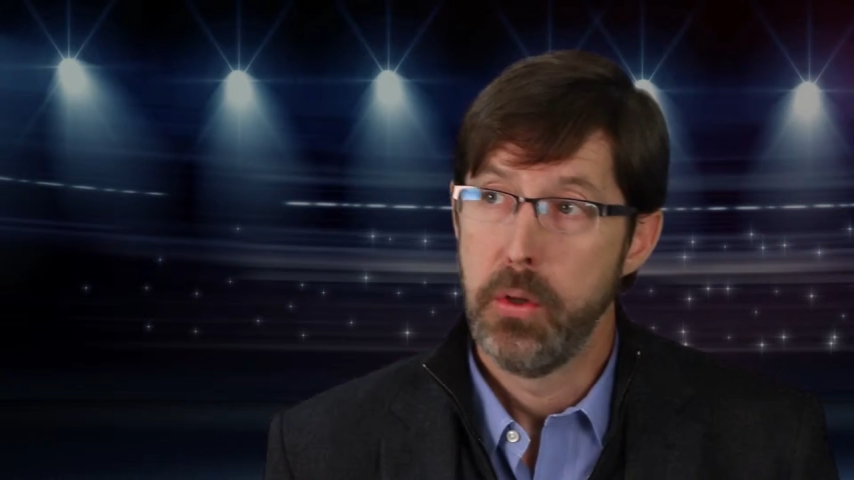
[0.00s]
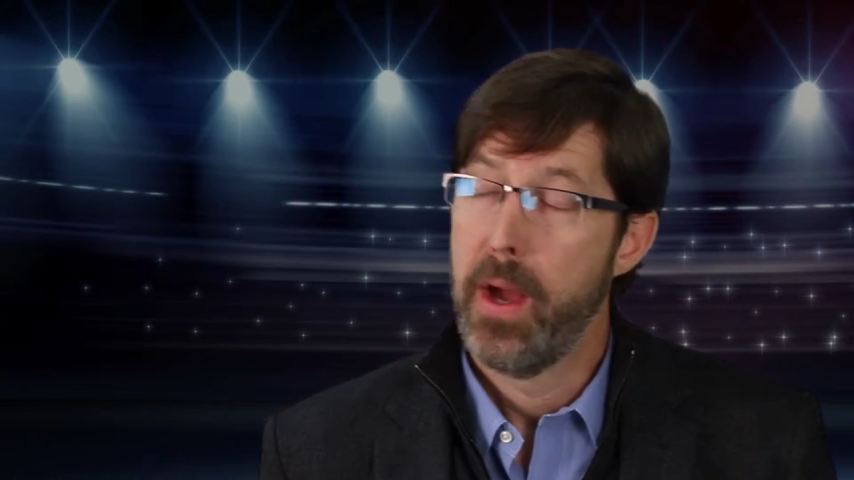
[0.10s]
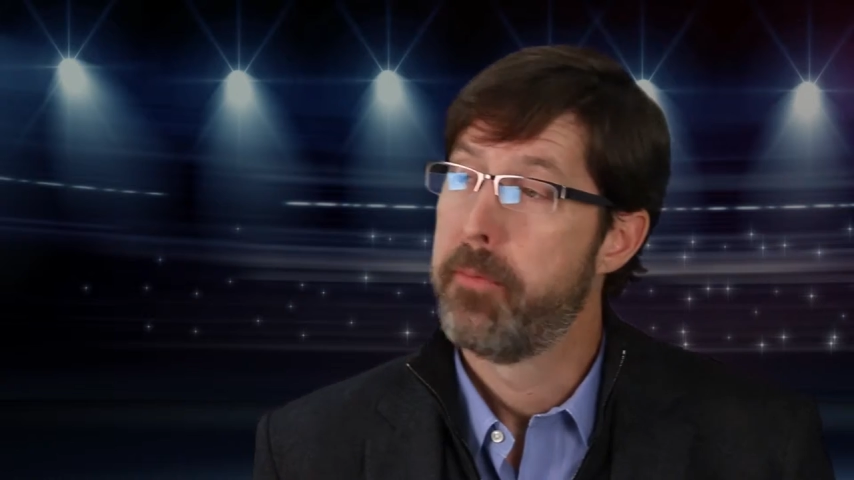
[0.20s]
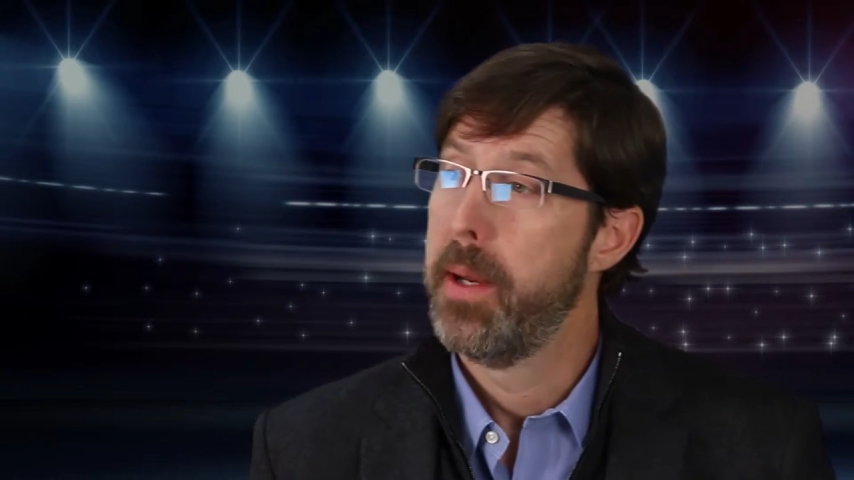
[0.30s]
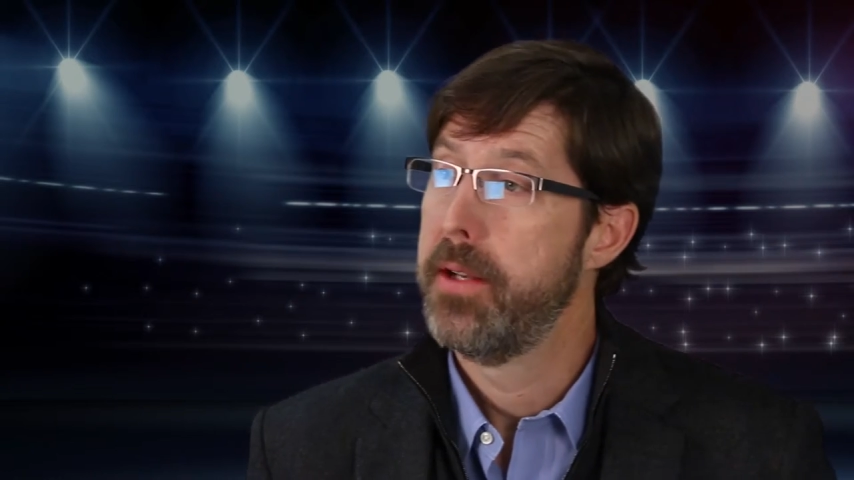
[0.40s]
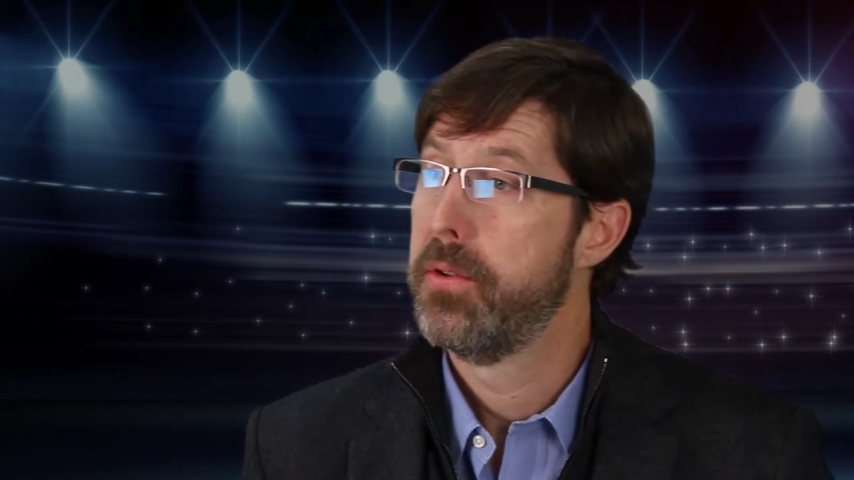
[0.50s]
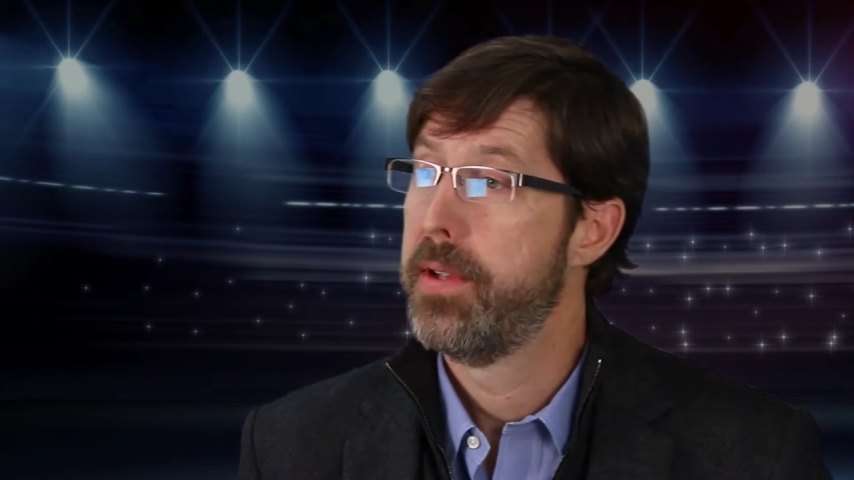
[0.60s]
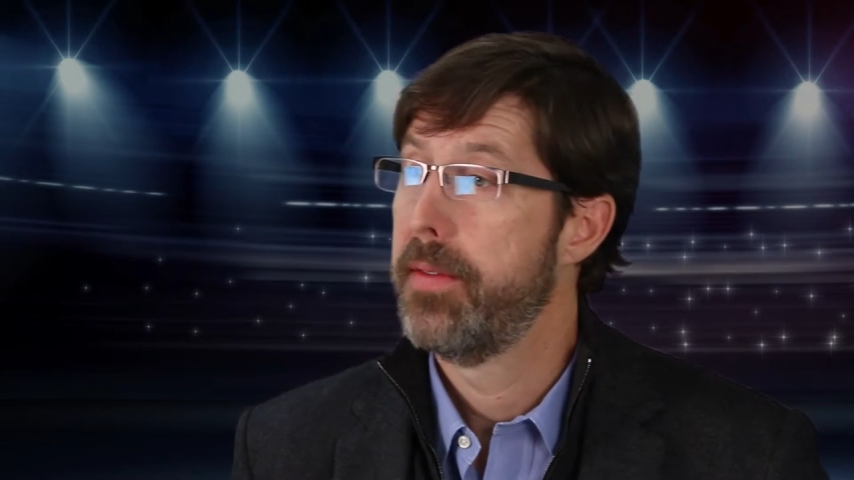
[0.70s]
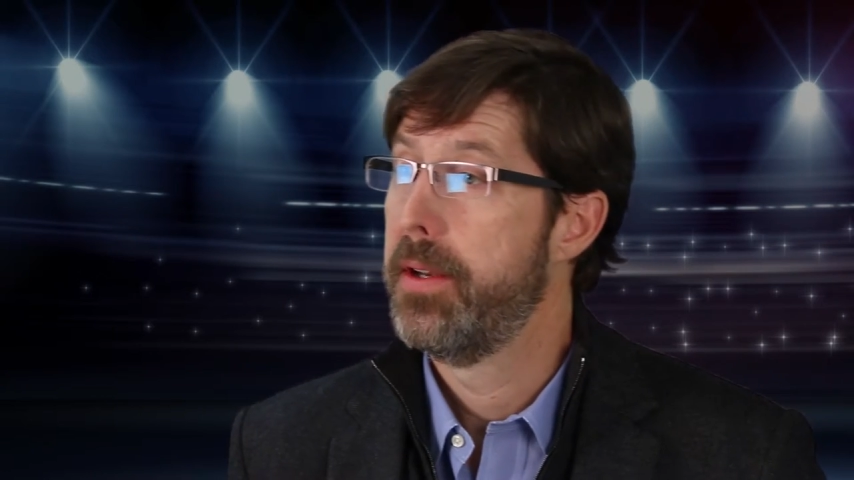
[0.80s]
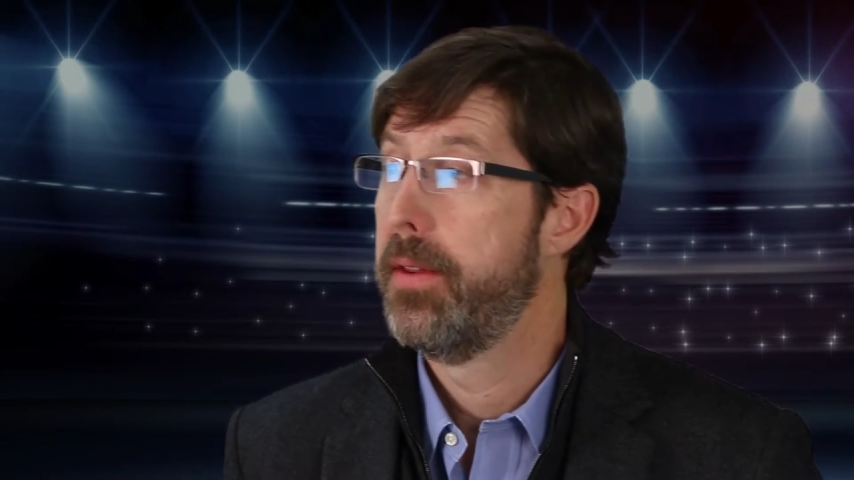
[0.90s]
You have
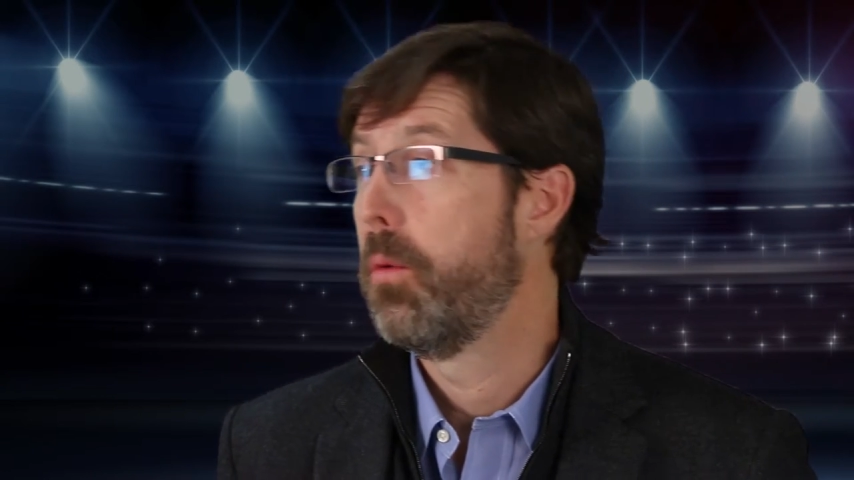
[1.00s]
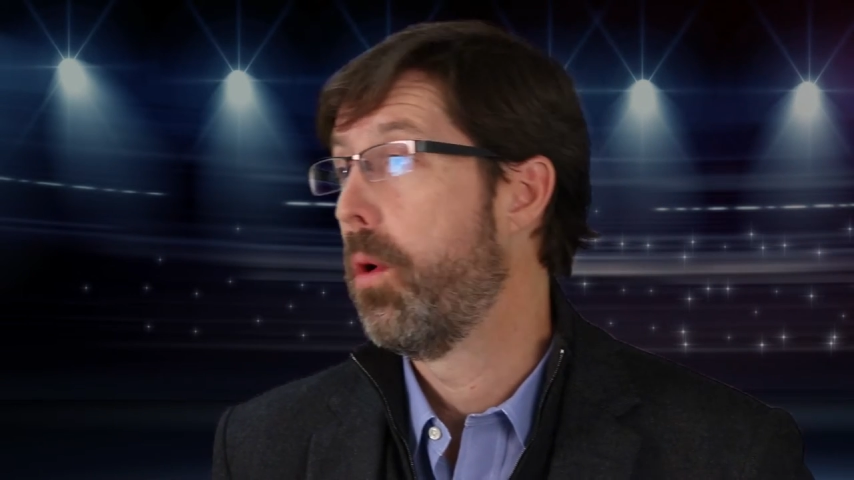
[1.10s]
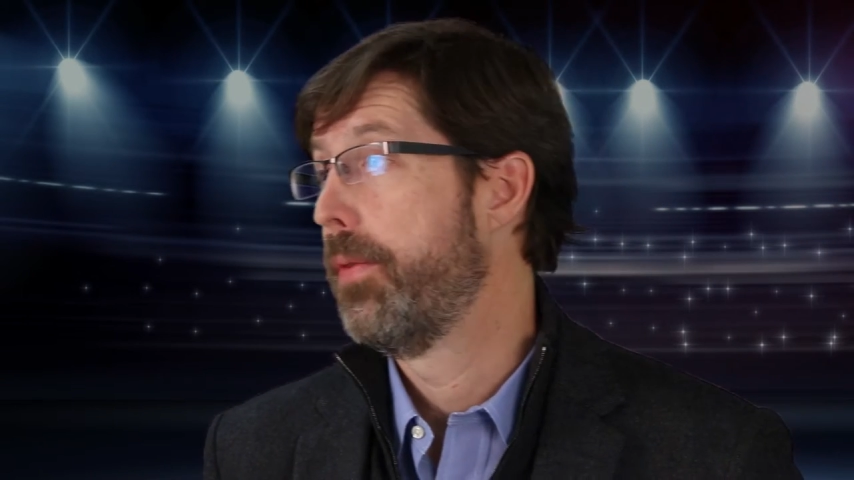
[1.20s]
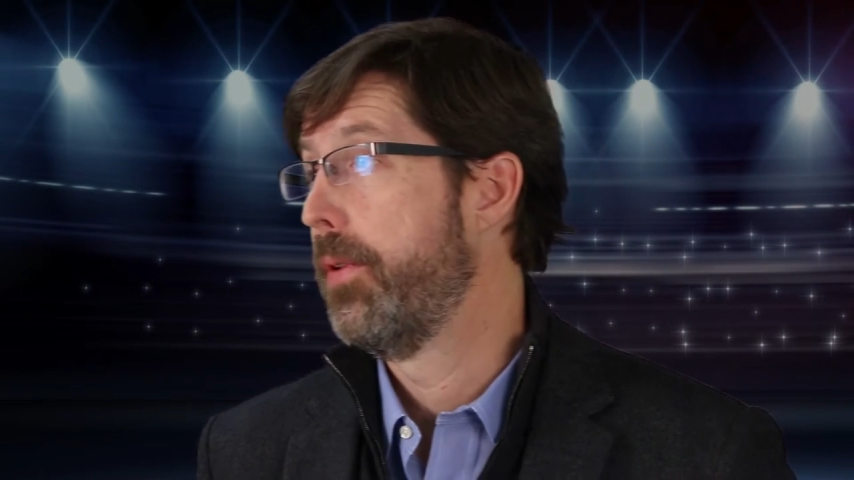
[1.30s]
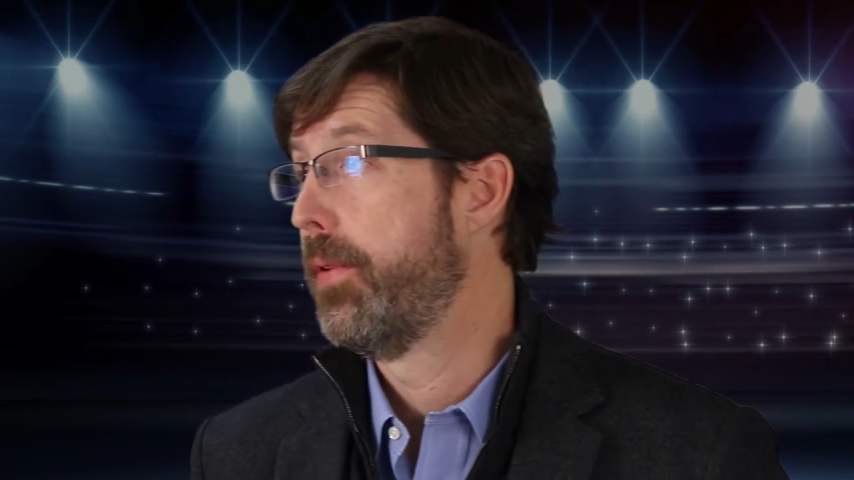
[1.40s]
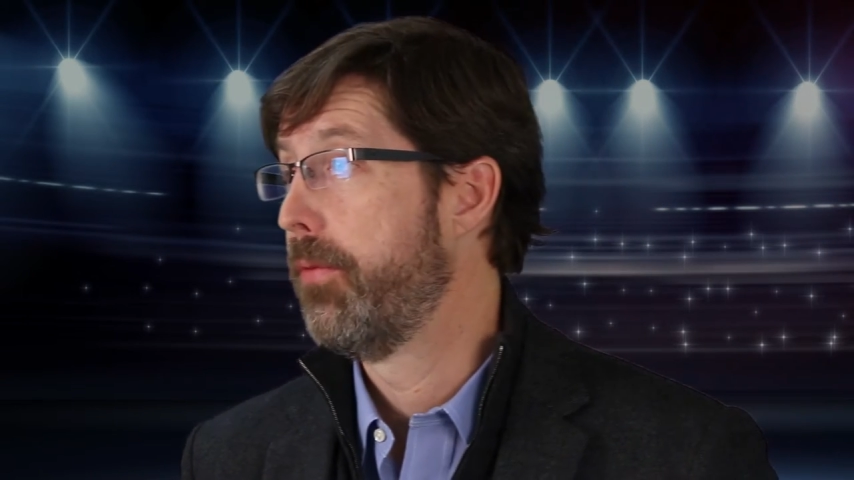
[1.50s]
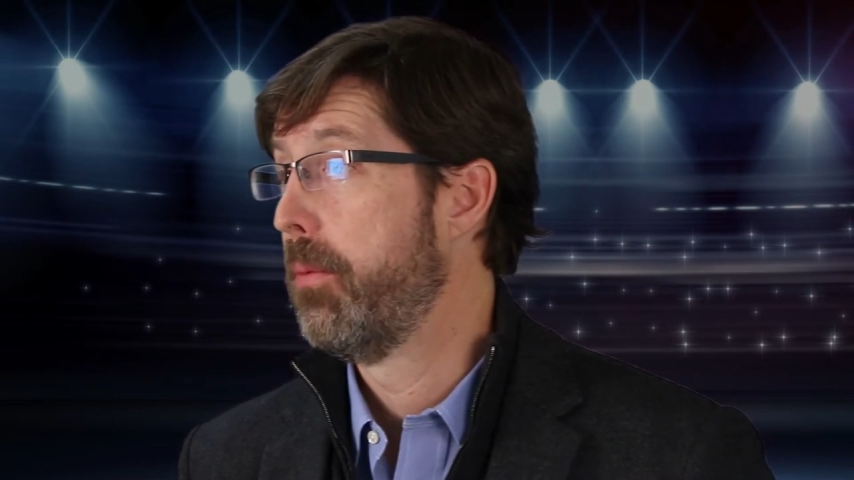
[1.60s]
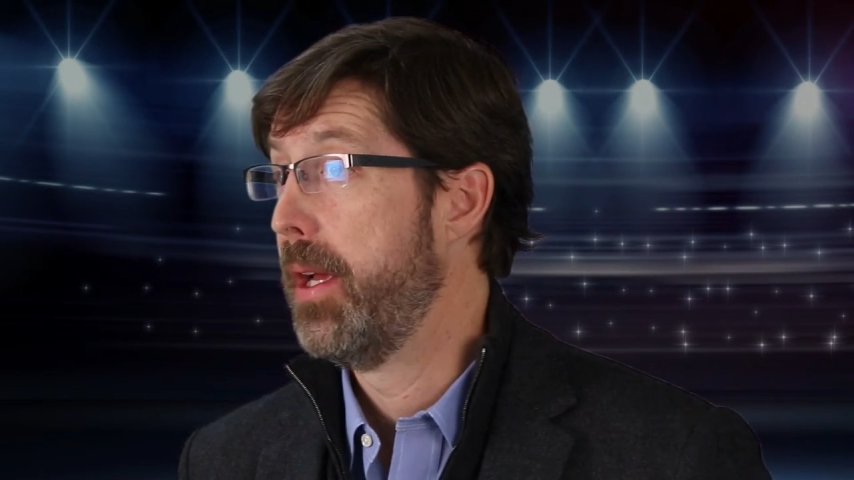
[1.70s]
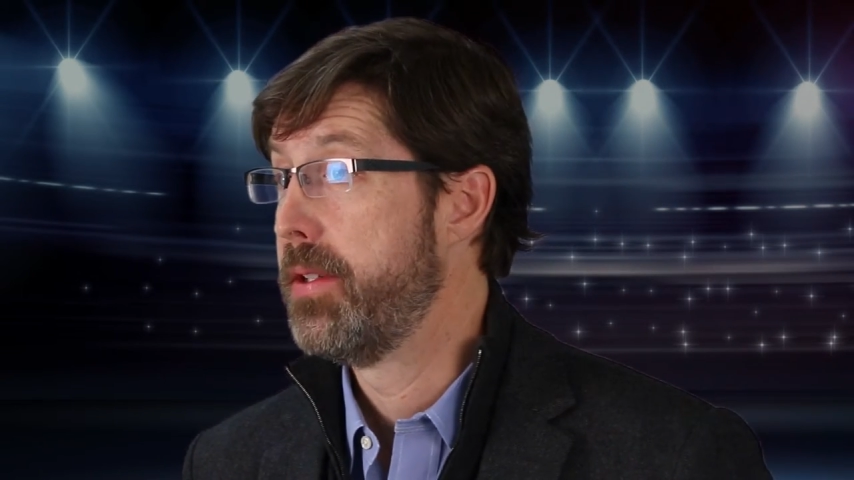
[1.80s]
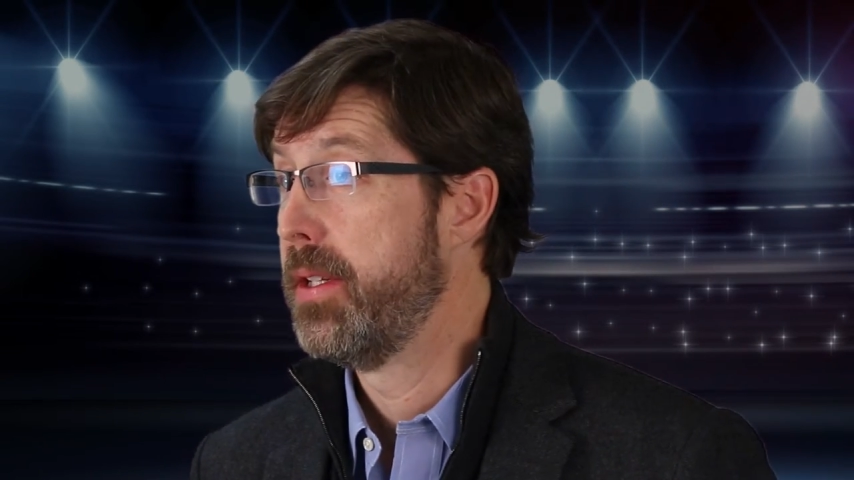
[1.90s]
patrons out there that want this
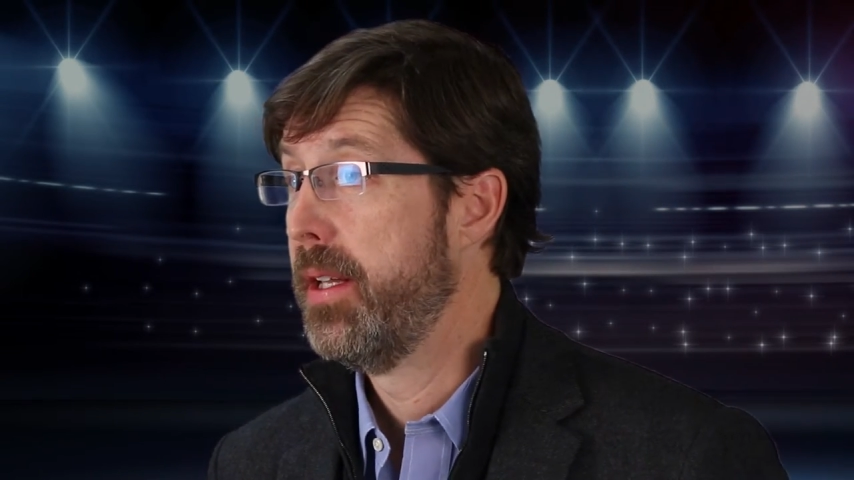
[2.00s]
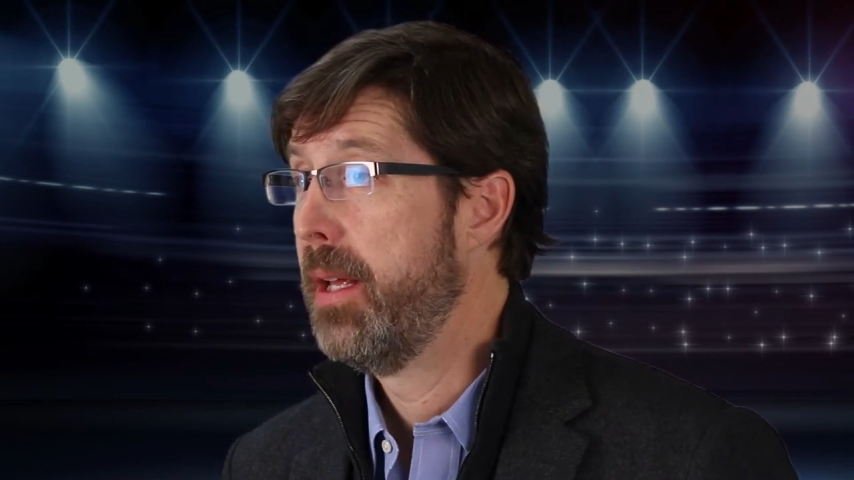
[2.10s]
information.